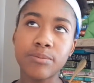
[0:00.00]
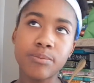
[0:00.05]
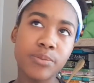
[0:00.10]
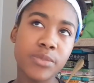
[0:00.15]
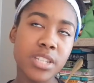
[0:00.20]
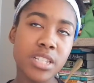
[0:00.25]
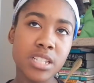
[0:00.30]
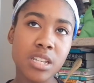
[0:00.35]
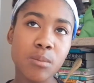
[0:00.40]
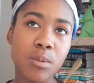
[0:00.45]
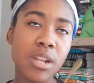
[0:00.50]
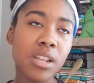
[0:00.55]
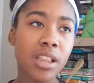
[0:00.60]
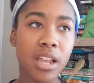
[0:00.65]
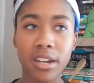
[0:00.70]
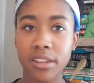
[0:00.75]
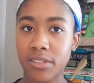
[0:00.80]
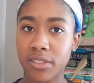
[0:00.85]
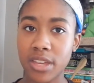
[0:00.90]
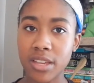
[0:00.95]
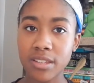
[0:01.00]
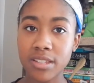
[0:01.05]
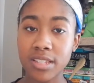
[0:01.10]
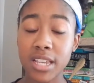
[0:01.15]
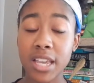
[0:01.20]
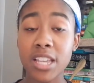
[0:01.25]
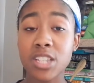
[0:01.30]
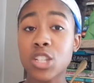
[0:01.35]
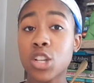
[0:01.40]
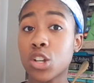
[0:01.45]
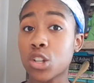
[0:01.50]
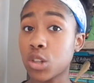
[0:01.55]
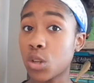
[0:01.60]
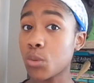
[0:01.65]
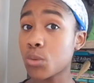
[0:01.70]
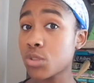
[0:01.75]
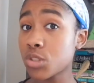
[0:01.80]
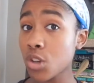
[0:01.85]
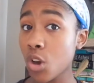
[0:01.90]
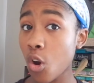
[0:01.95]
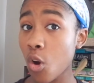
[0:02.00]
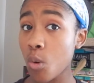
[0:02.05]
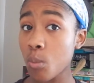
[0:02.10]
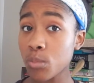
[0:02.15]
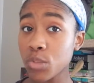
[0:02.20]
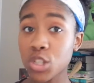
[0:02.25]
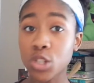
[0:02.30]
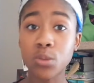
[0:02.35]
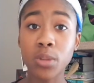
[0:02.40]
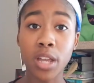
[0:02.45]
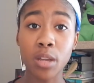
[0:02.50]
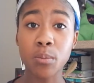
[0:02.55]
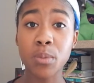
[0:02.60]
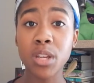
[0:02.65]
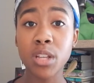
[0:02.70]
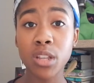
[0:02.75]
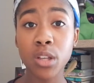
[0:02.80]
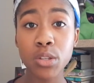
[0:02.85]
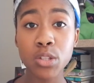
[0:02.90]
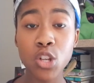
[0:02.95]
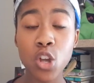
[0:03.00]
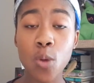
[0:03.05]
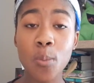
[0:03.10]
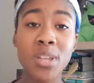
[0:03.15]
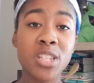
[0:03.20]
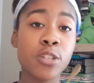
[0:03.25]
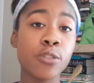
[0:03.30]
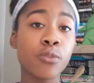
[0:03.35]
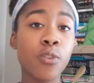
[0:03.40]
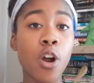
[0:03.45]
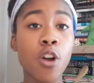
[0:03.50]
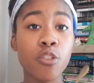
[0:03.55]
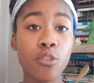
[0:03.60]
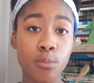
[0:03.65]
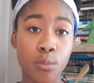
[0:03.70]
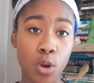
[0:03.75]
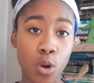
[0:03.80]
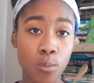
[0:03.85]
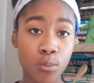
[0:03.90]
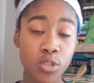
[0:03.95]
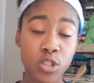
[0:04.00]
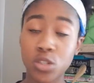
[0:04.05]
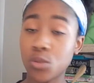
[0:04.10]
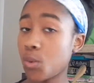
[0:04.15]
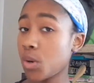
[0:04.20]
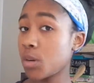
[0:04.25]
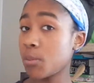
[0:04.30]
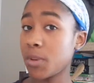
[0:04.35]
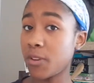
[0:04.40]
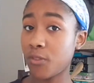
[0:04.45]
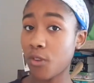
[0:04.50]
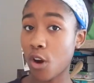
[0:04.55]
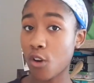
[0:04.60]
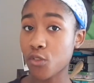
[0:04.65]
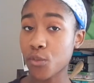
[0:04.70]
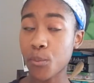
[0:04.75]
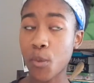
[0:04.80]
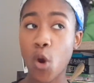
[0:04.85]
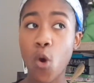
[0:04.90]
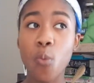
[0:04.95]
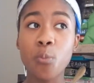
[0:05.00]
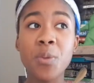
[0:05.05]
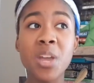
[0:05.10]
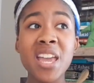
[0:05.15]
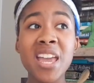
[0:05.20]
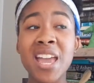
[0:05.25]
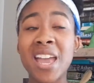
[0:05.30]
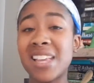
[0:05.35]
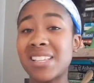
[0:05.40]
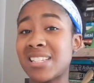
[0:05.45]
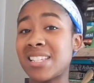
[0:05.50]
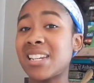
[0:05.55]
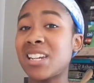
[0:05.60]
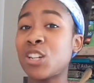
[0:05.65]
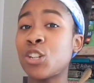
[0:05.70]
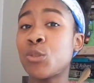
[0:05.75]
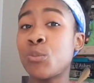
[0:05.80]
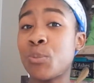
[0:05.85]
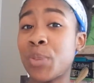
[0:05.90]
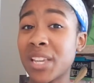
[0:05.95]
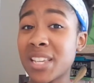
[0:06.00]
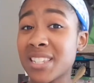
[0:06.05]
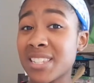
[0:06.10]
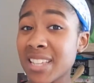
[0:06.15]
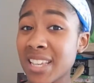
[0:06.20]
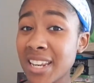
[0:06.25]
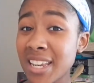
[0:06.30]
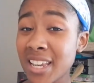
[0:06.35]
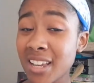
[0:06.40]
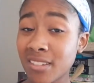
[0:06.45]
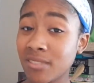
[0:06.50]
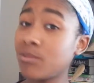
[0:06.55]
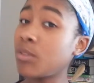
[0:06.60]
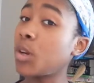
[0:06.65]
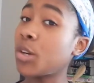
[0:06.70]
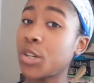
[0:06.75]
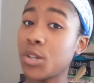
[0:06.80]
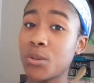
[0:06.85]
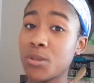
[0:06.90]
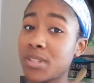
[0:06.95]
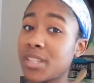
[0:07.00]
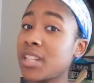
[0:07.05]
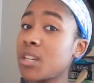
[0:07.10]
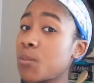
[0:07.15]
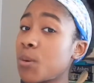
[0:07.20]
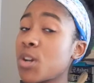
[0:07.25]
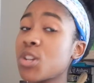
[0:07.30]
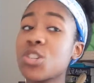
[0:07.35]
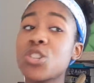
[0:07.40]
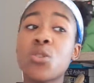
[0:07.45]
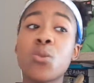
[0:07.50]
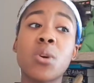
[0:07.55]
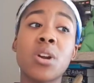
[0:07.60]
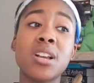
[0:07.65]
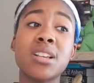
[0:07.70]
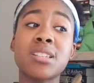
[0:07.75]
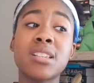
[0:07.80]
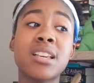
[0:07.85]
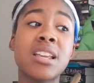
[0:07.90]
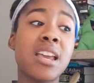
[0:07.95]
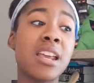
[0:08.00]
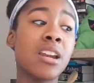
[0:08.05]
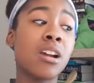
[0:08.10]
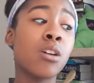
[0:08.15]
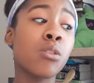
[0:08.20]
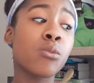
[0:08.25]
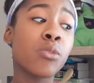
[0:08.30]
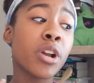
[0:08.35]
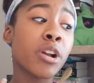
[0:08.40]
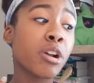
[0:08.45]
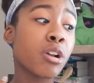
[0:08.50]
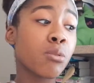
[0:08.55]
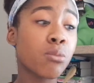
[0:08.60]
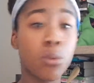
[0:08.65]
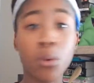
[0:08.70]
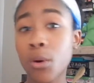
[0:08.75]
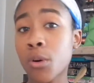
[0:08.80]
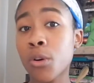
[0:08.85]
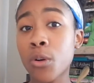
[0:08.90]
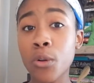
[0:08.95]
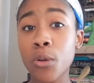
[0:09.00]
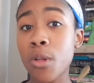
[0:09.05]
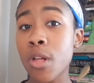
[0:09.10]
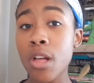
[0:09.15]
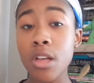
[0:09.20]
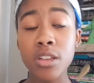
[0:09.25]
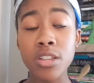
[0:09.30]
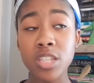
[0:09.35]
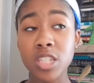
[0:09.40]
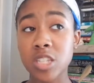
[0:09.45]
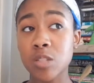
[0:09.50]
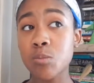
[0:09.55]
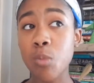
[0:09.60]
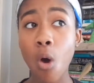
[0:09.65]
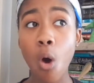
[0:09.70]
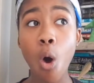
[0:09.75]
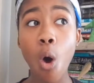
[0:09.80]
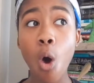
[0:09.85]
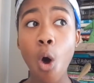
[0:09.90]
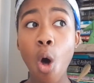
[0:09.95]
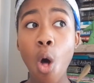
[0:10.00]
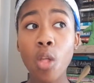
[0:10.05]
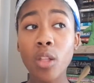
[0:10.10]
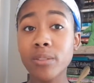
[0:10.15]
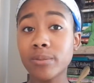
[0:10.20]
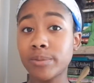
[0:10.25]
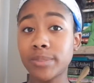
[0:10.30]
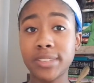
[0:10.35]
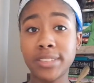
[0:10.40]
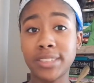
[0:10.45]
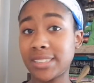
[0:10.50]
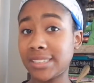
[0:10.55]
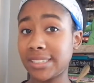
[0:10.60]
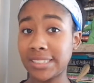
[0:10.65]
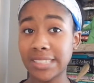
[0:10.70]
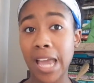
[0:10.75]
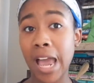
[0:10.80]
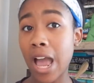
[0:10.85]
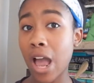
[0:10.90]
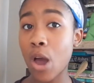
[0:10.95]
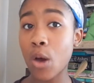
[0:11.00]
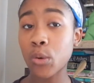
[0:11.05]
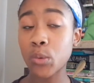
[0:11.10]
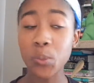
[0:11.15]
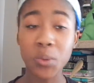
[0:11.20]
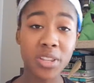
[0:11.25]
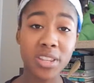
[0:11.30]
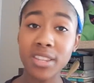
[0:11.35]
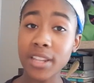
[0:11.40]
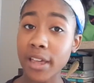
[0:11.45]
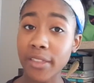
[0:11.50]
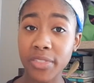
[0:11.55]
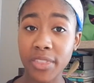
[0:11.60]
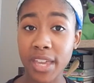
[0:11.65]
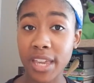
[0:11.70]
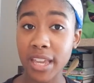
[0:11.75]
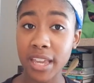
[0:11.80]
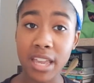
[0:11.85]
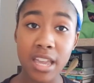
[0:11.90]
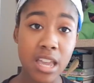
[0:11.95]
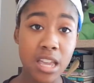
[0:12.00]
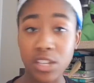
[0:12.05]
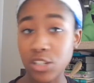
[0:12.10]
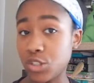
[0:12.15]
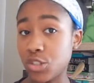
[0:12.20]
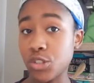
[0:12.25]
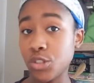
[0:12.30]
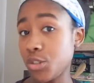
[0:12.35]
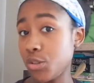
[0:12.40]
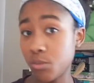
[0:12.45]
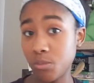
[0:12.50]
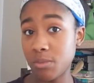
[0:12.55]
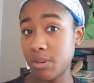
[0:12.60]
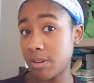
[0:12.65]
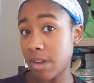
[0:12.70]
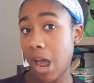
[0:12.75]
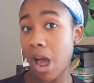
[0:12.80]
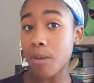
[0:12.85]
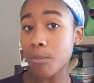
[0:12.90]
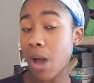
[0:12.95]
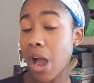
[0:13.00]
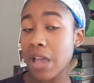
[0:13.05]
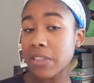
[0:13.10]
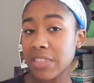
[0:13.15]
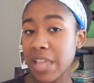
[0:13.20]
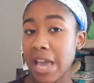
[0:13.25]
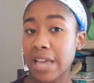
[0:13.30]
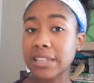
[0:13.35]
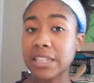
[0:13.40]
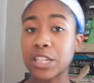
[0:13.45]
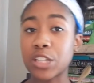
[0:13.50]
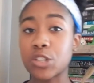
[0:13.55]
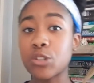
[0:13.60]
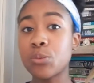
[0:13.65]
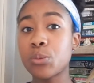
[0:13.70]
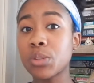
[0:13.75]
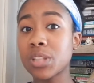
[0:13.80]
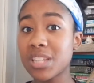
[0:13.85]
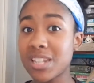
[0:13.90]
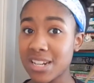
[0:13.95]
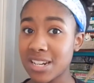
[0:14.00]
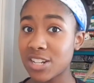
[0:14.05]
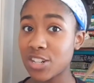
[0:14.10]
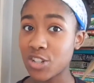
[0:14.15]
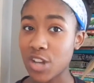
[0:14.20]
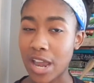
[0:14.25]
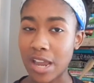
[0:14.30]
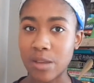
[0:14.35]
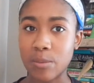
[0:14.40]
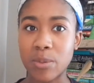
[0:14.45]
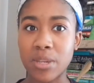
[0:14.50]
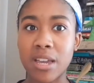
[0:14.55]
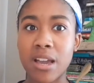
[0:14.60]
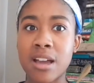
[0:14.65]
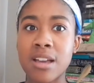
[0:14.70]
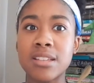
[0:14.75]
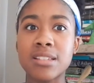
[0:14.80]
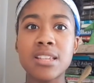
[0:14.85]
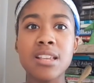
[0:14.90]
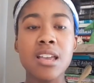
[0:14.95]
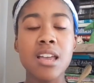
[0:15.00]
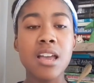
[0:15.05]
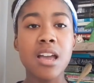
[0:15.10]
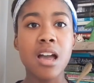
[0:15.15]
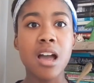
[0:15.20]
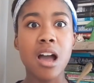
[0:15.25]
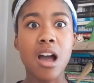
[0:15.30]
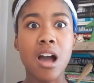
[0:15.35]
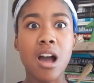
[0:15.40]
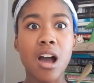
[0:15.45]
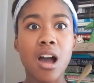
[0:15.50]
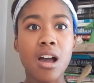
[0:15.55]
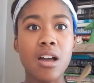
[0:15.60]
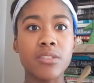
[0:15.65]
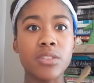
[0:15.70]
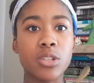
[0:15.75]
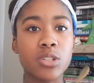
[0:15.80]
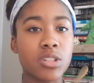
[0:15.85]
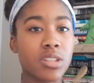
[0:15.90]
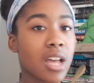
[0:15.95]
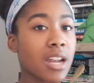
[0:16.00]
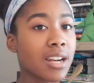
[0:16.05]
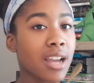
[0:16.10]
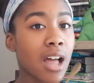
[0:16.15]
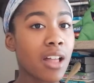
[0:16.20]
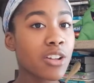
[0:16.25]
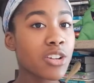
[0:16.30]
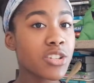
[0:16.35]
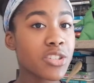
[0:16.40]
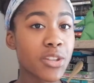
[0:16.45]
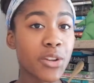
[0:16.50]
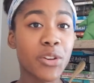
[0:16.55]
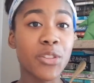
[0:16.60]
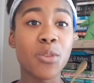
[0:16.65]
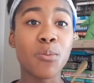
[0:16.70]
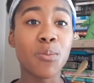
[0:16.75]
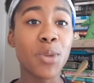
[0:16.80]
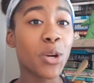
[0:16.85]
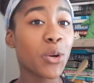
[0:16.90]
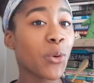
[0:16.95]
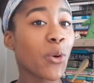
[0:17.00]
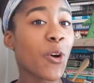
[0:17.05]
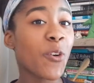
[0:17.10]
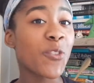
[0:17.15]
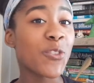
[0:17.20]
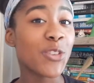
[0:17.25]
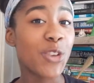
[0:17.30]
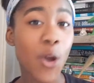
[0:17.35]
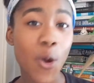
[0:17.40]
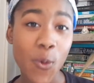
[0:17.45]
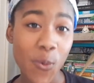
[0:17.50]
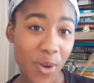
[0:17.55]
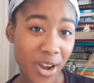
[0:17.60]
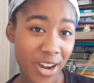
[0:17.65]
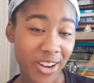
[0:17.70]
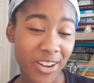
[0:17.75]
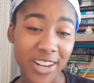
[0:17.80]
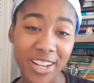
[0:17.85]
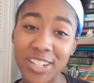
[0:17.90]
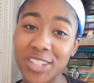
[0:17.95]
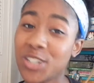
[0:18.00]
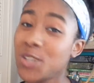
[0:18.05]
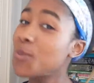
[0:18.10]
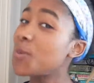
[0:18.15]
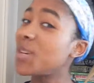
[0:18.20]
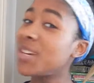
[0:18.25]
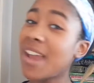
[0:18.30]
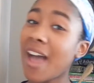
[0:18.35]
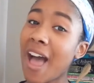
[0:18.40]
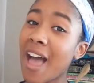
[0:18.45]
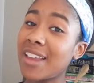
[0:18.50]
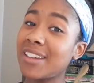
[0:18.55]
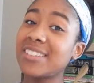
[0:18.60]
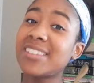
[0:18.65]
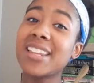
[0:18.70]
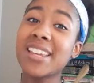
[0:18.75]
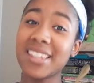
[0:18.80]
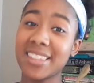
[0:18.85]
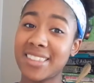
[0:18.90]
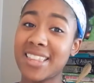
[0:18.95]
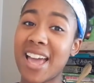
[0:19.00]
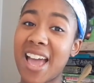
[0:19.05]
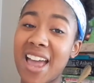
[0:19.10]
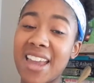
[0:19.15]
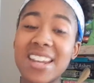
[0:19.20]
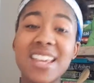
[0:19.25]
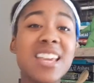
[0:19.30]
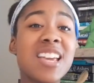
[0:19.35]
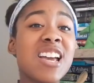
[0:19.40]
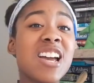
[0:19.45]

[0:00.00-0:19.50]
this can mean a lot of things. Is it close to home? Do you like being close to home? Is it far from home? Do you want to be far from home? Is it in a big city? Are you a city person? Or is it in a very rural, small town with nothing? Do you not mind that? Like, you really need to check, because there's a lot of colleges that are in the middle of nowhere, and you would not think that.